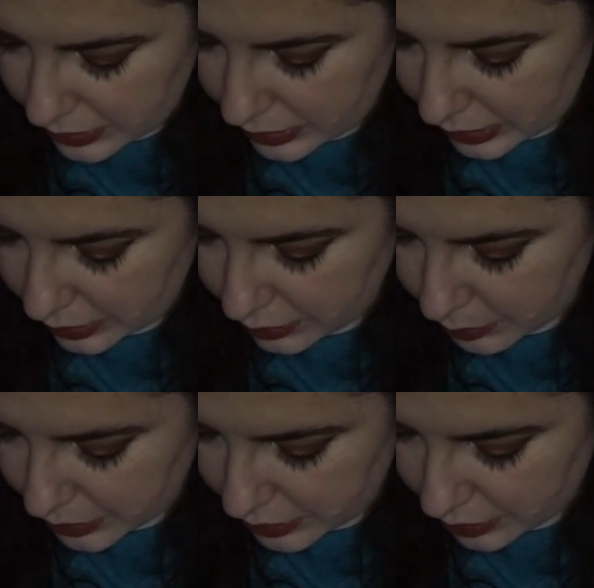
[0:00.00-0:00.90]
in like 2
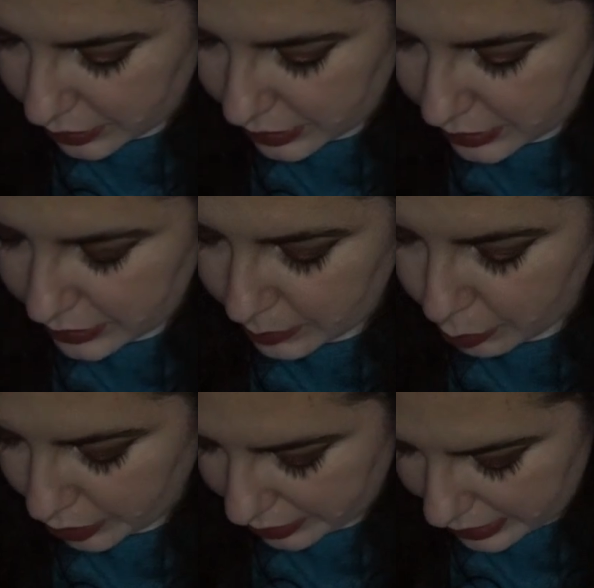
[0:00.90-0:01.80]
months ago. This is the
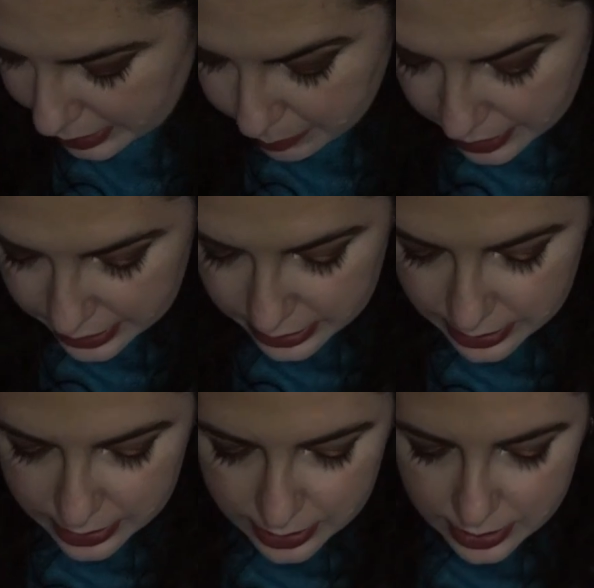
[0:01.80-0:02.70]
Muerte
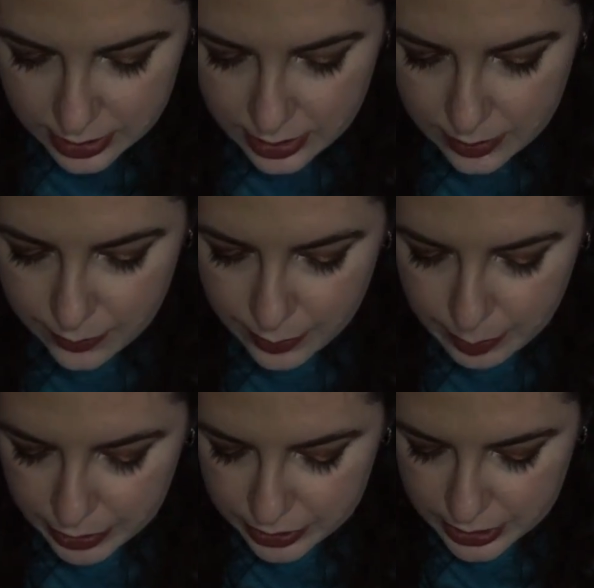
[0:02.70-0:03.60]
palette from
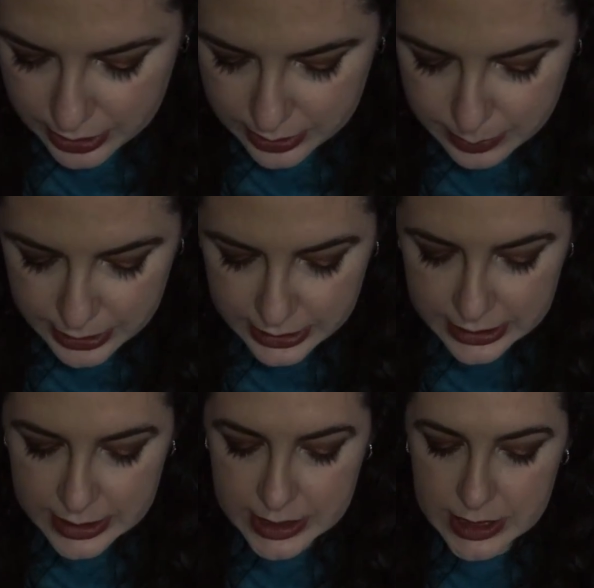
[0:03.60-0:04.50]
Melt
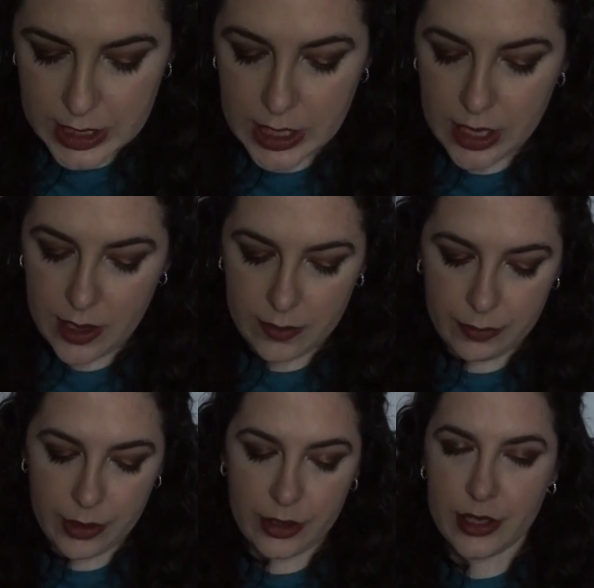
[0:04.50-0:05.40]
Cosmetics.
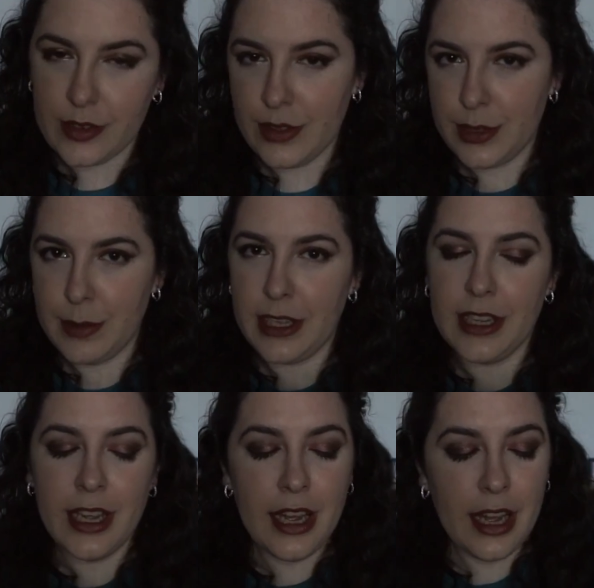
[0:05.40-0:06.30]
Love the look of this palette.
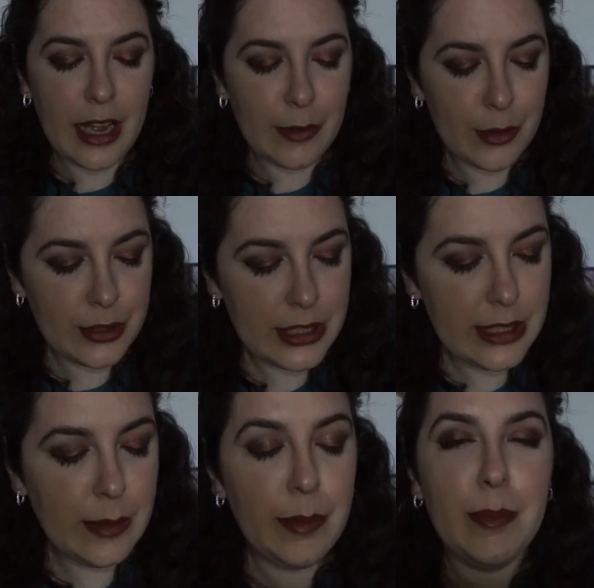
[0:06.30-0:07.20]
I rolled
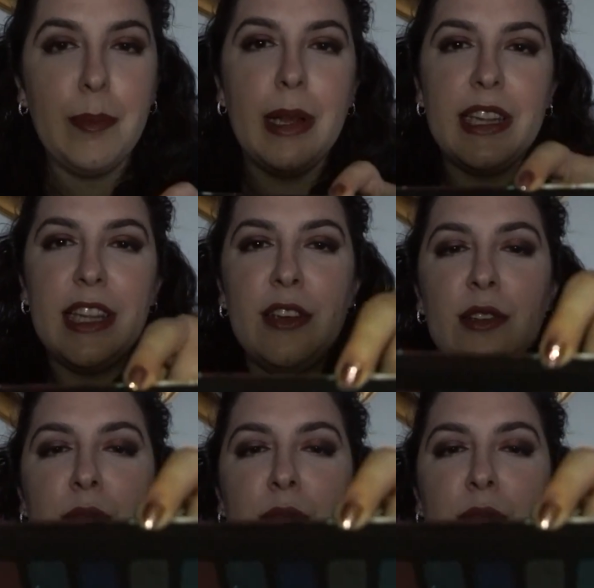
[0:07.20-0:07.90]
in Pantheon,